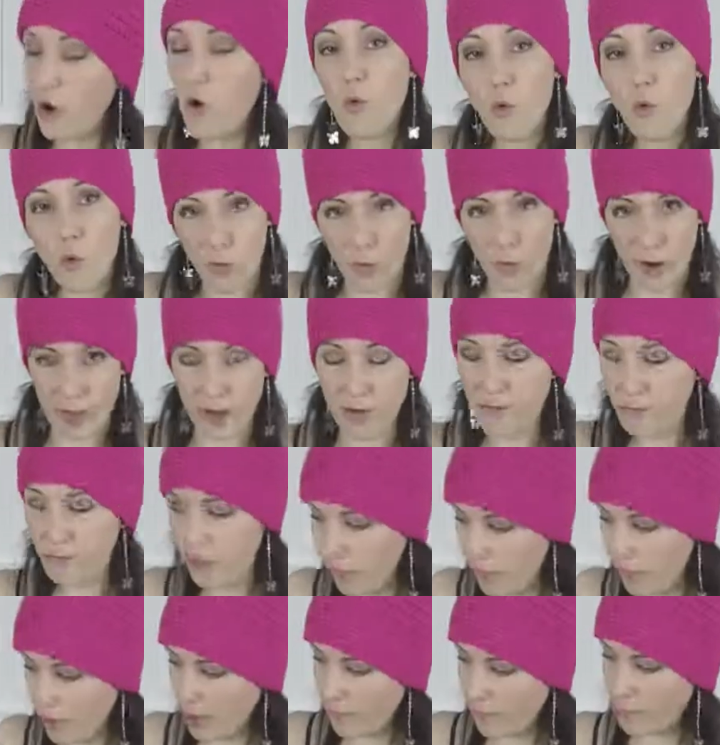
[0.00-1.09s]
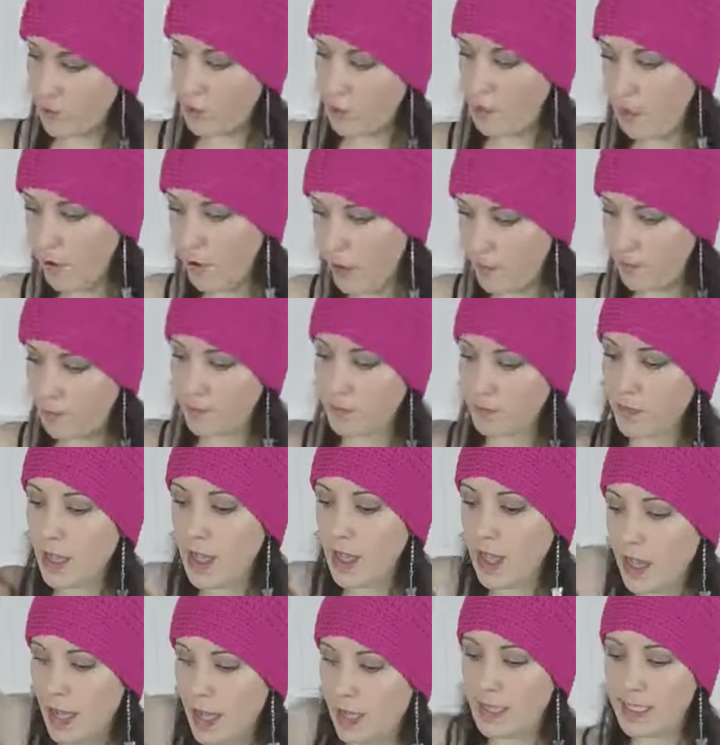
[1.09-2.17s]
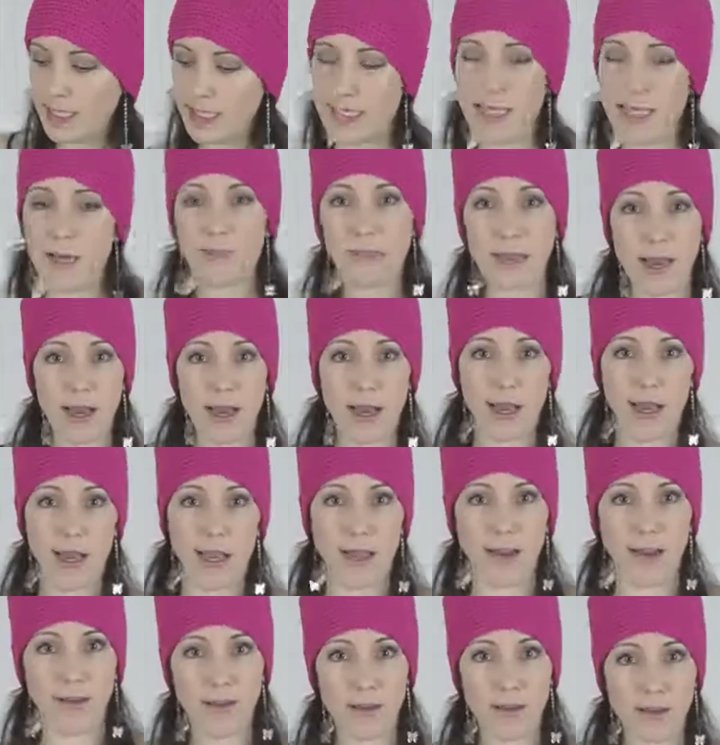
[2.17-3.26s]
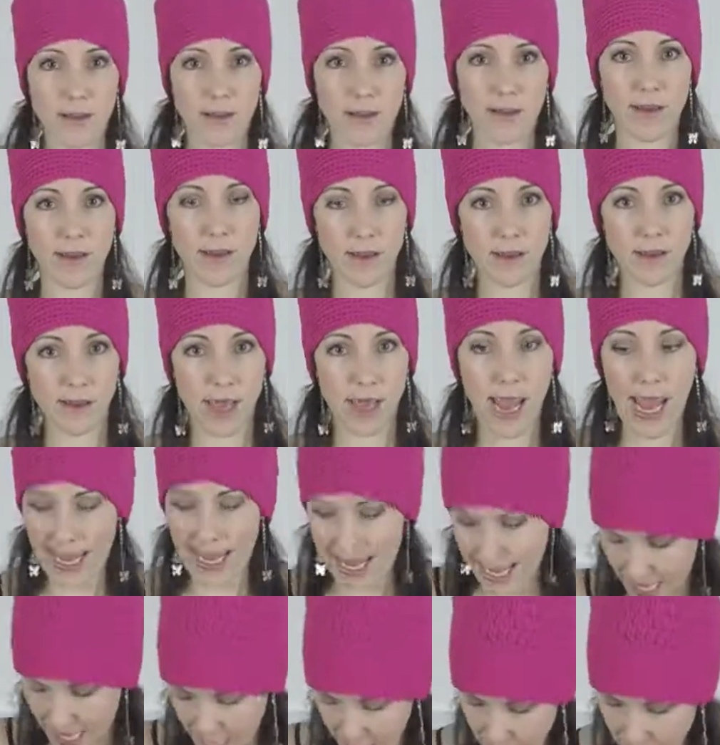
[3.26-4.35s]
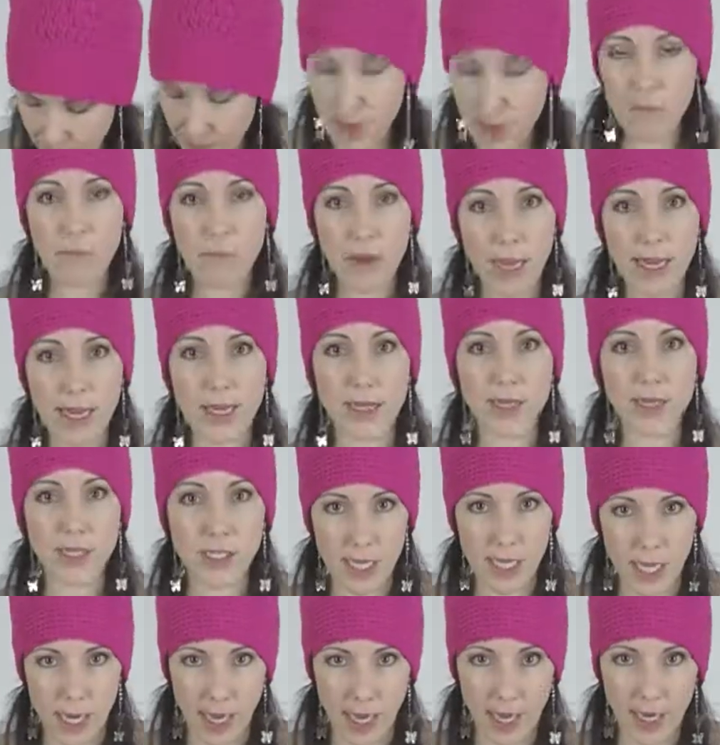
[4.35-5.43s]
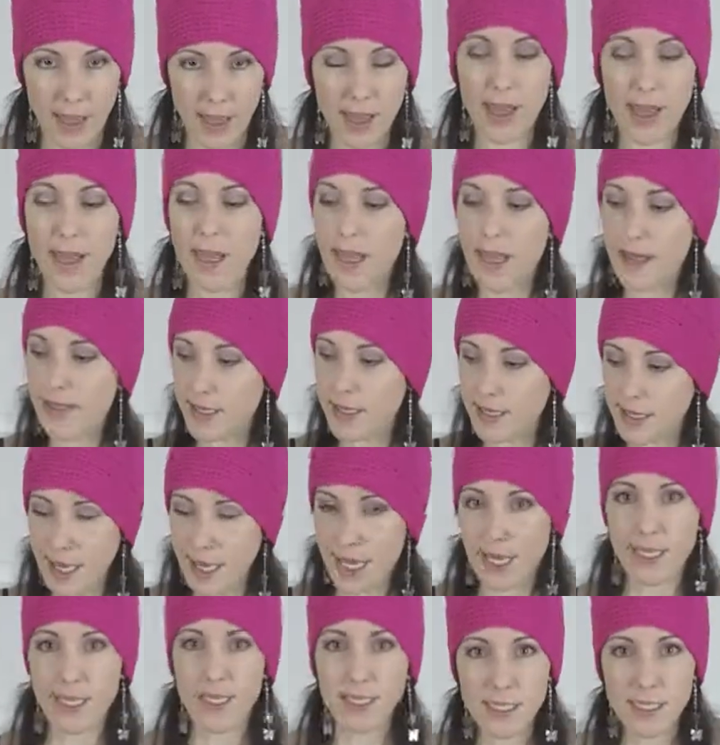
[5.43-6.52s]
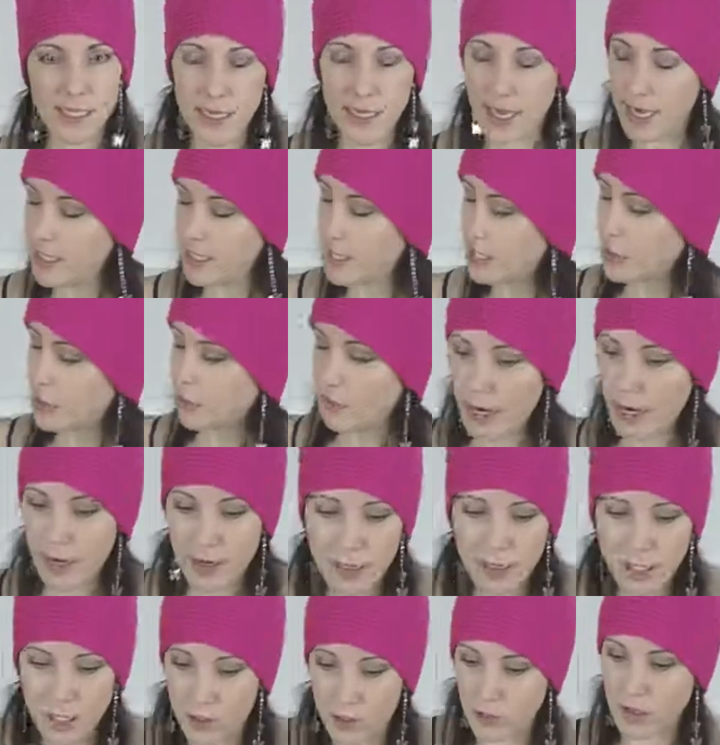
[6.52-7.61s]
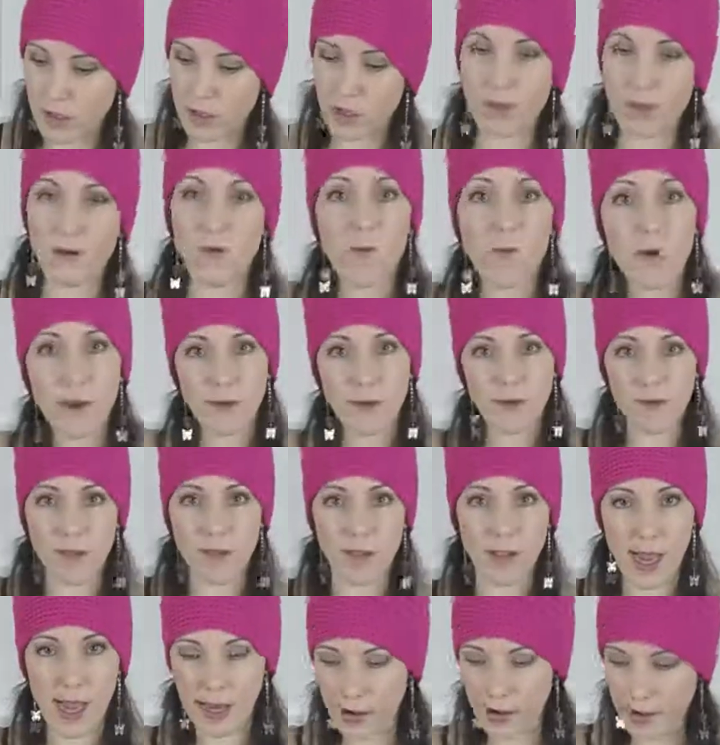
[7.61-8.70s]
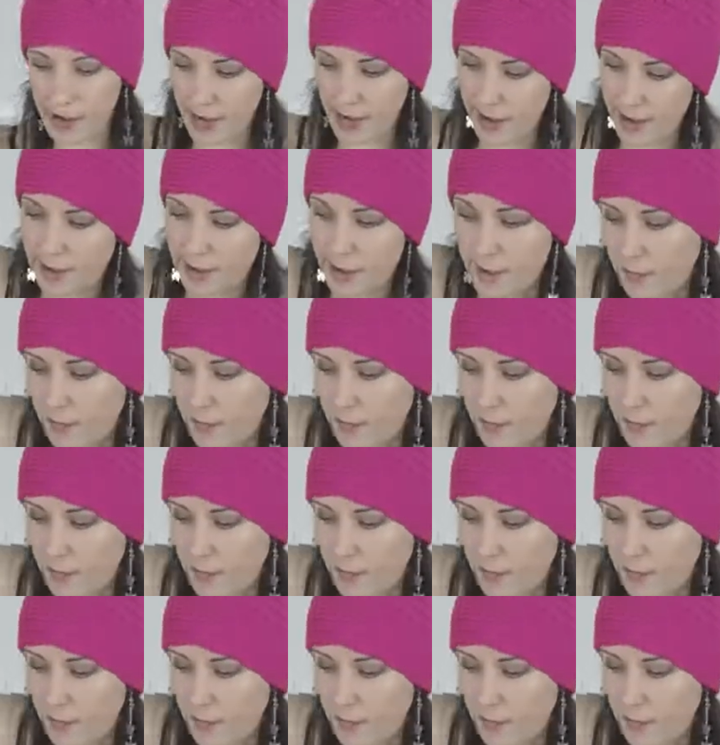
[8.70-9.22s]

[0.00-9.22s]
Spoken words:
When you feel comfortable, dip that hand. Keep it by your side. The tendency, I swear to you, you're gonna wanna fly your hand up